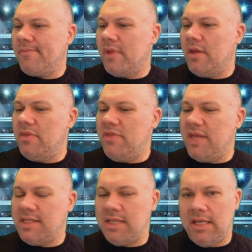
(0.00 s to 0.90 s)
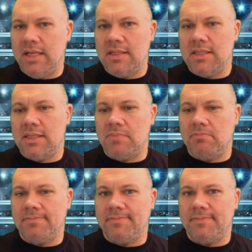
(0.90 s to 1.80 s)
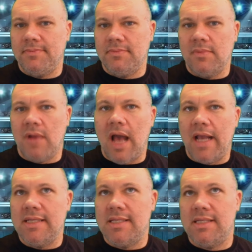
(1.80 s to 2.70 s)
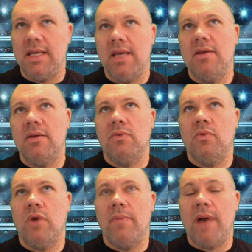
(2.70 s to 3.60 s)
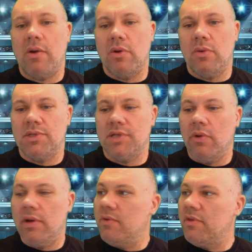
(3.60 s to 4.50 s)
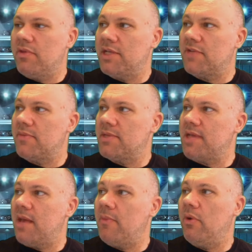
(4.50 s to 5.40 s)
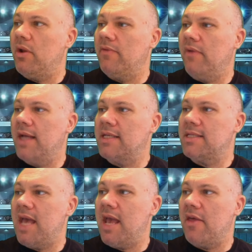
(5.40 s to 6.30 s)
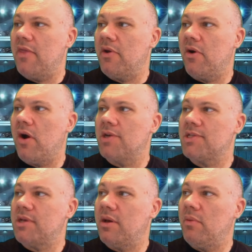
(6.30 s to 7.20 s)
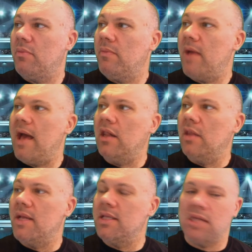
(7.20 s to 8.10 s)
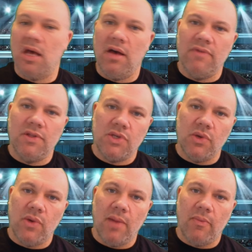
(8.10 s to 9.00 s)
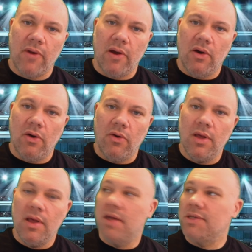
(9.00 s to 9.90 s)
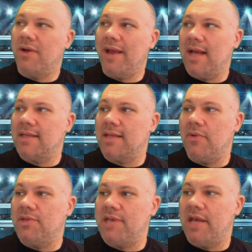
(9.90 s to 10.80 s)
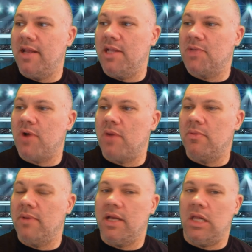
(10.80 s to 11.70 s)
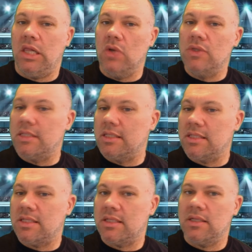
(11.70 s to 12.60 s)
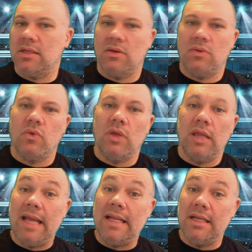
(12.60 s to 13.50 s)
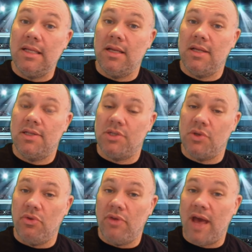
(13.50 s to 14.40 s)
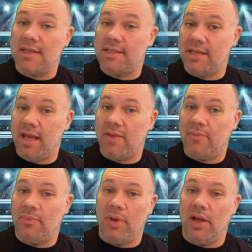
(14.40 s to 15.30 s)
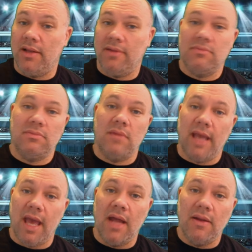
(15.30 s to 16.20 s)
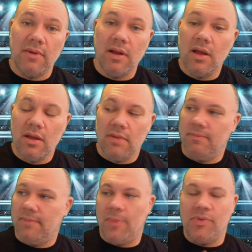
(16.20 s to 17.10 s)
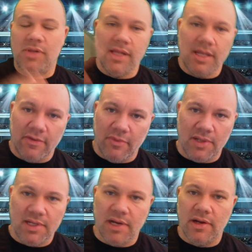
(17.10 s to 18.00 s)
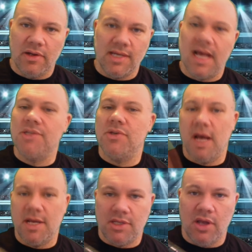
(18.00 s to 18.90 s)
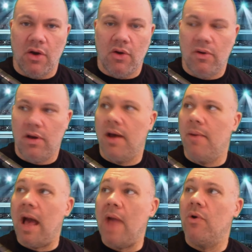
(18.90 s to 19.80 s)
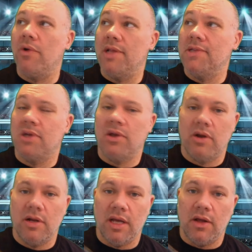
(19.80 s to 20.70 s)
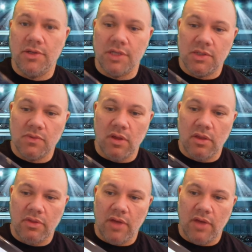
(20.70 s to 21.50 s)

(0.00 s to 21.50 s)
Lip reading: this is, I could see where Bauer was going with this from a standpoint of like saying that there are some elements of the 2N Pro. So I guess I would say that it's probably closest related to that stick, but again, completely different materials, as you guys know. I won't insult your intelligence with,